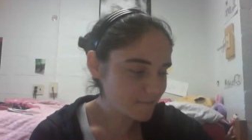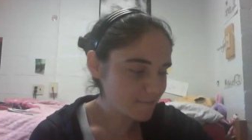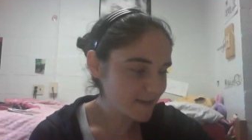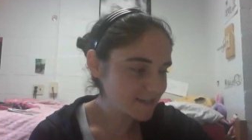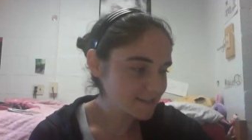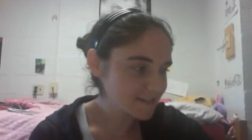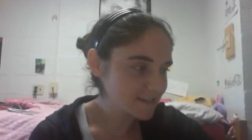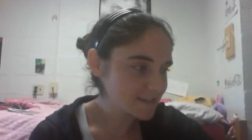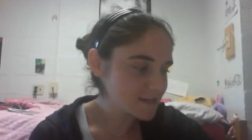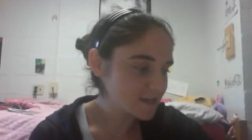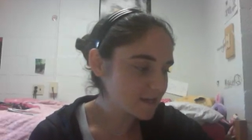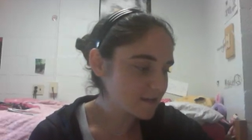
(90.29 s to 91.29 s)

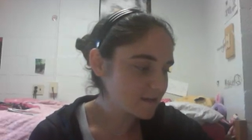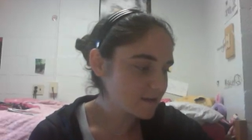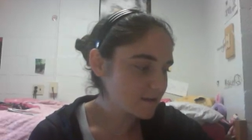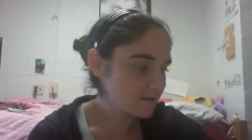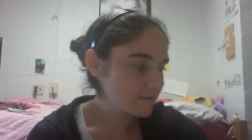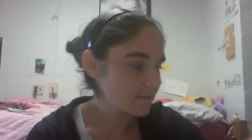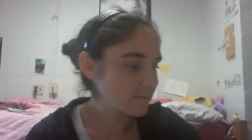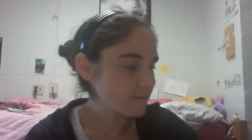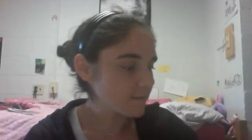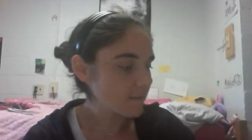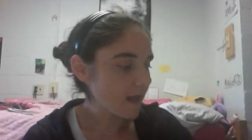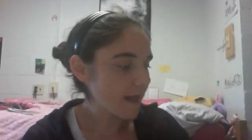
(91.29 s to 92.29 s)
Basically,
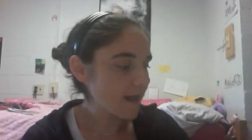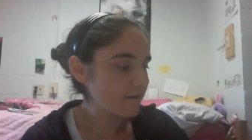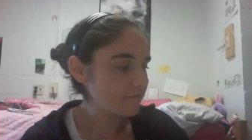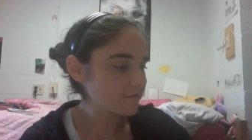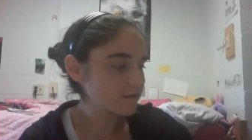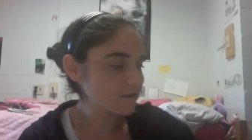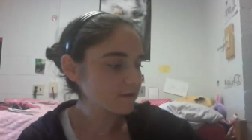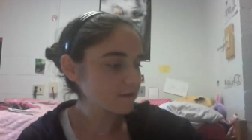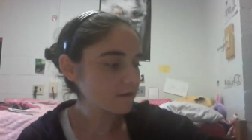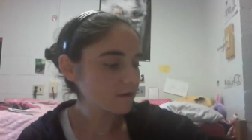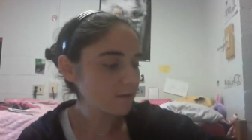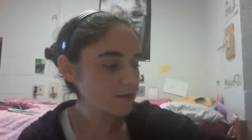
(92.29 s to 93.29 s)
I have the
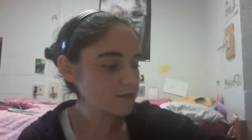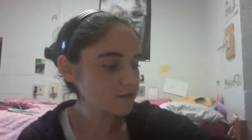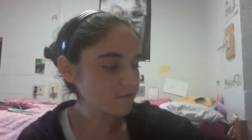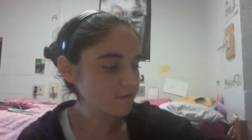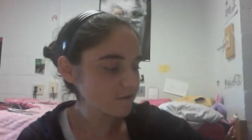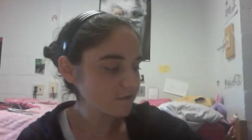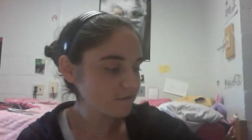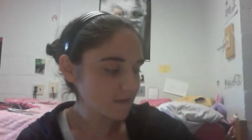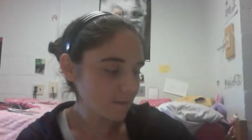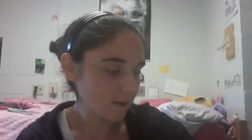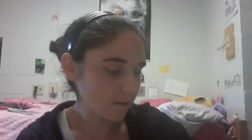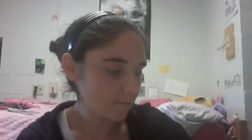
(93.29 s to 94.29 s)
equation for the
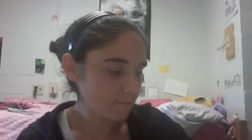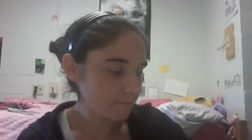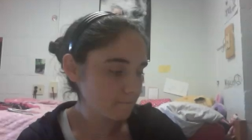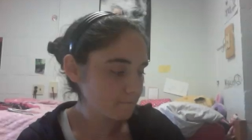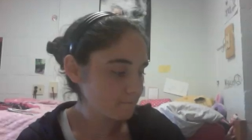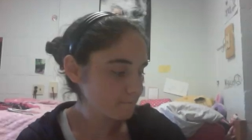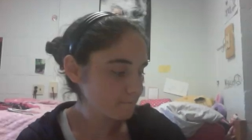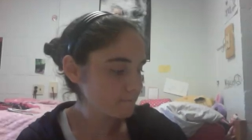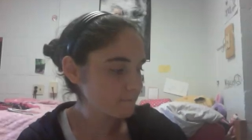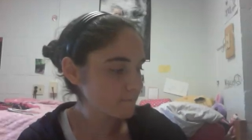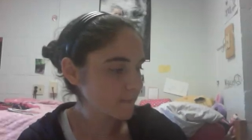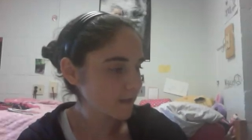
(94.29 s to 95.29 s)
female,
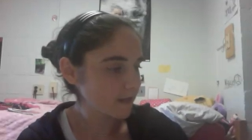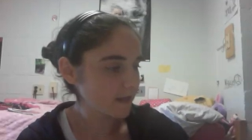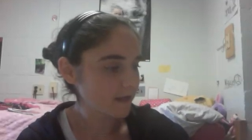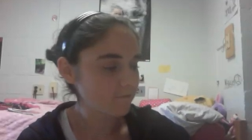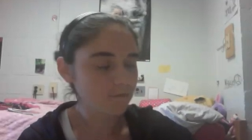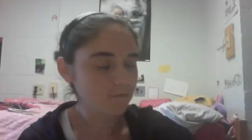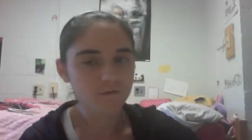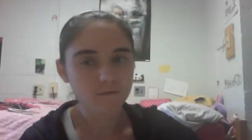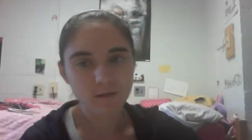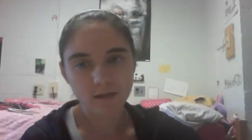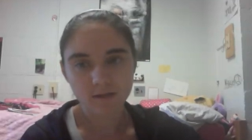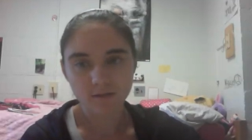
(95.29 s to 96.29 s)
and I have one for the
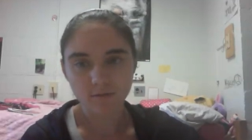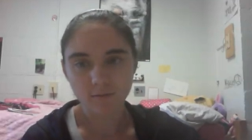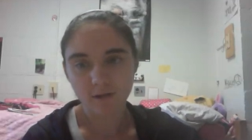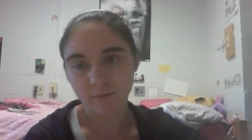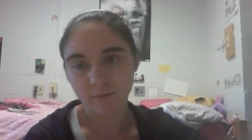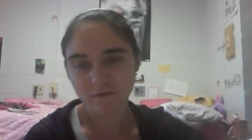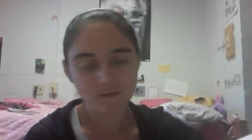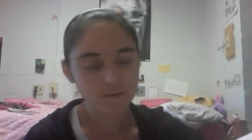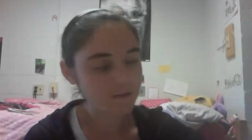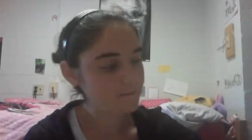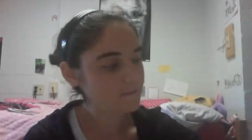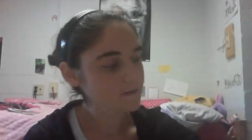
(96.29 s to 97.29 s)
male too, but I'm a
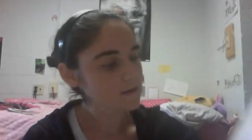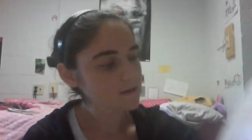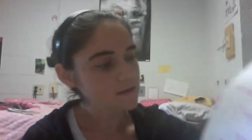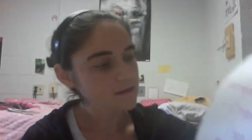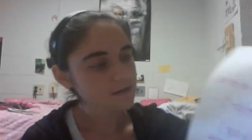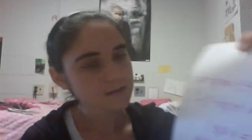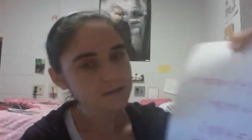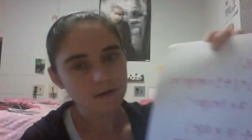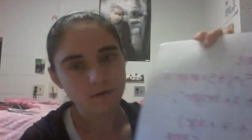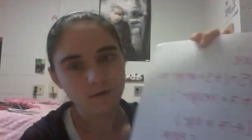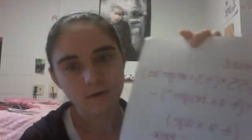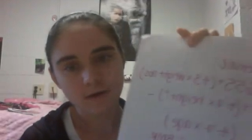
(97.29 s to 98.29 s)
female.
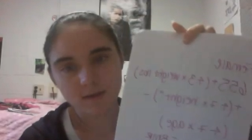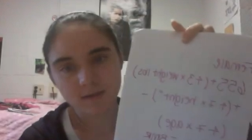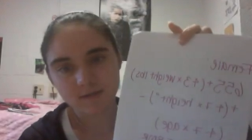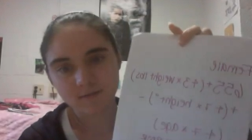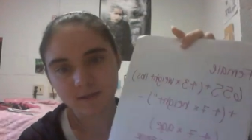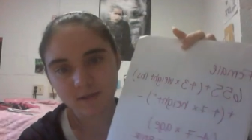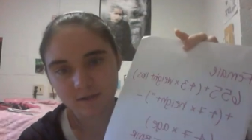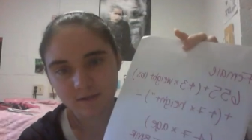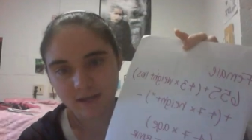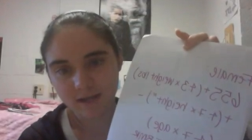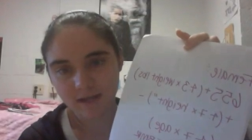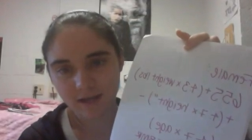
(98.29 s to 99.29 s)
So this is what it looks
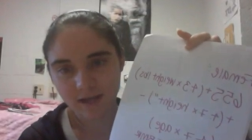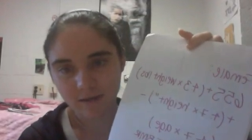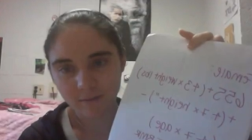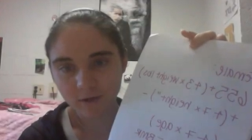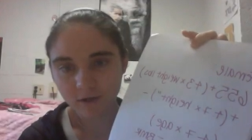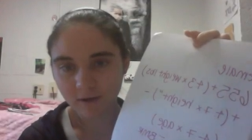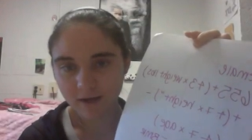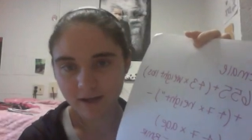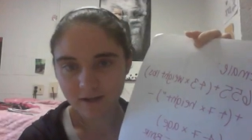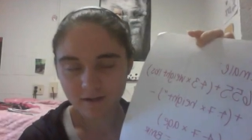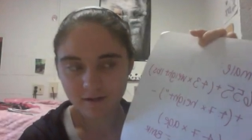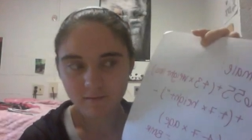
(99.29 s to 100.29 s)
like, and I'm going to write
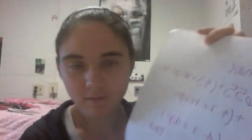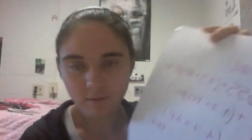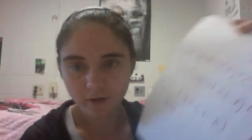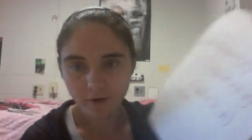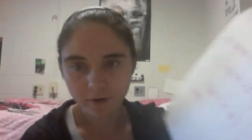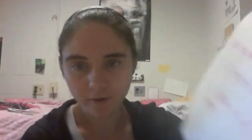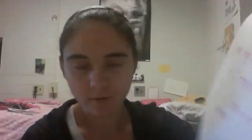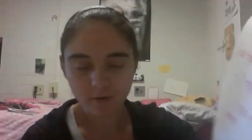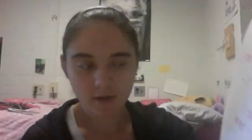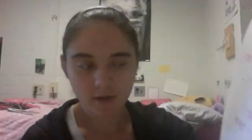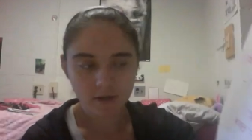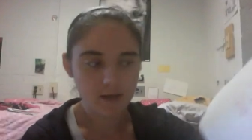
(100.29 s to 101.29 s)
it below.
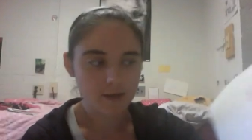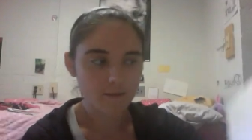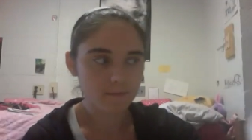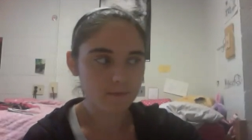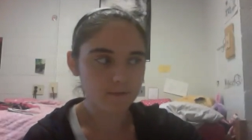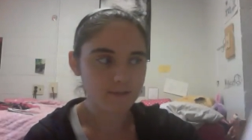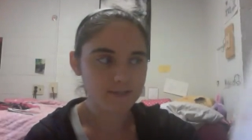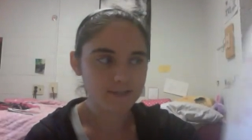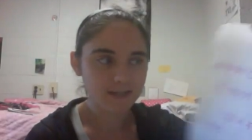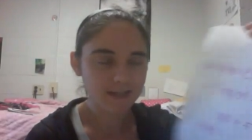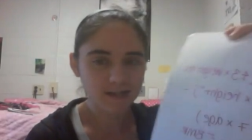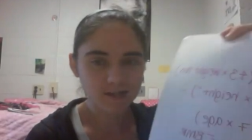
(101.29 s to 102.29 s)
The reason
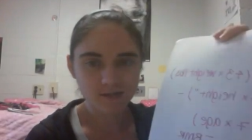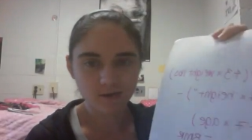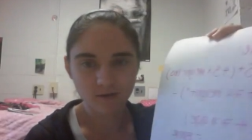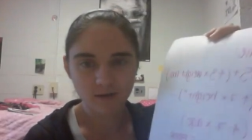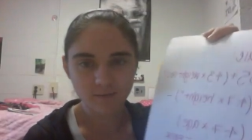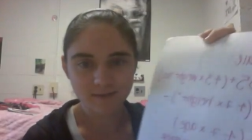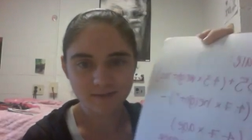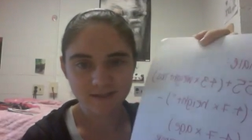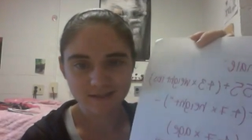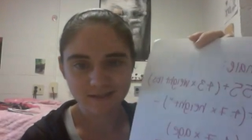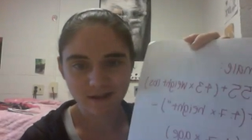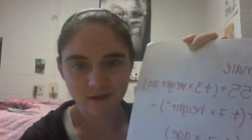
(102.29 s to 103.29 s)
I can't just hold it up is
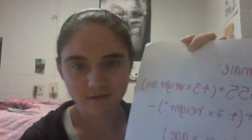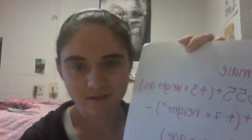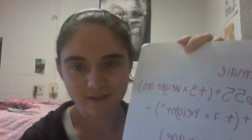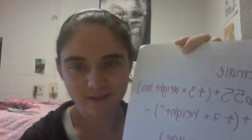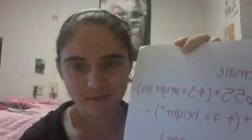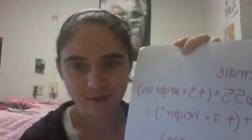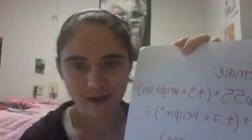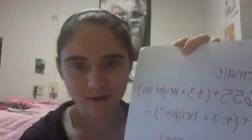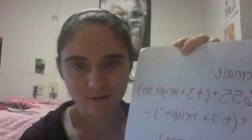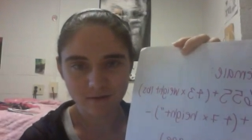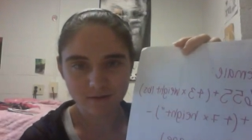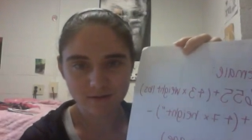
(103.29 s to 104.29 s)
because it's obviously
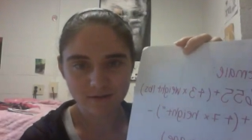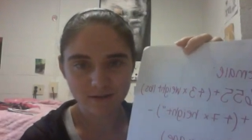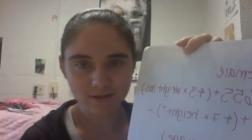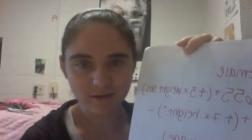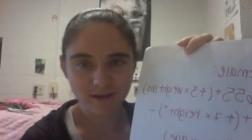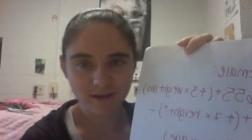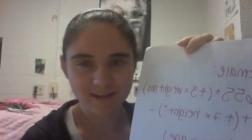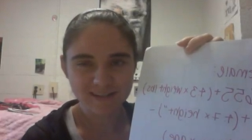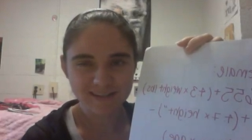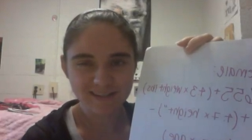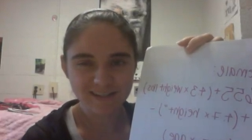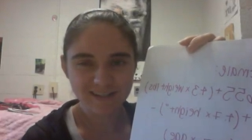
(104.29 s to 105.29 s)
backwards to you guys,